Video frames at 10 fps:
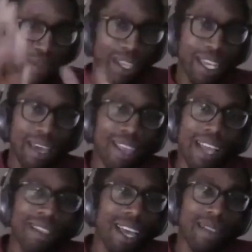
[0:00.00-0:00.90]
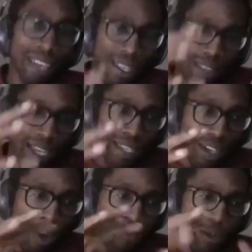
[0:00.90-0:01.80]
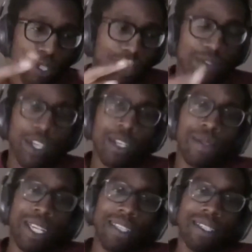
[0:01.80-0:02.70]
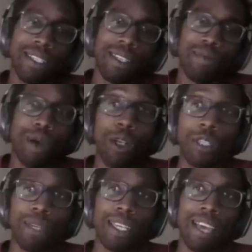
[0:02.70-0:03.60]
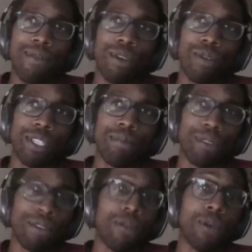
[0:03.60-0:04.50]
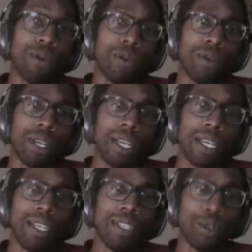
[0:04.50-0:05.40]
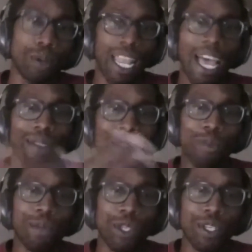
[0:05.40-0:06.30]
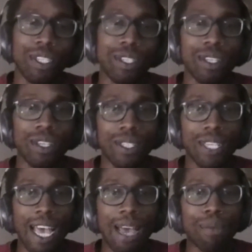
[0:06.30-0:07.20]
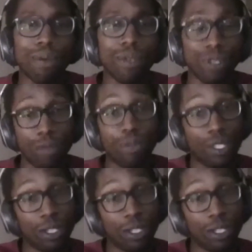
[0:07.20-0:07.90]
you know, that confluence of circumstances had possibly never arisen before to allow that opportunity to happen, to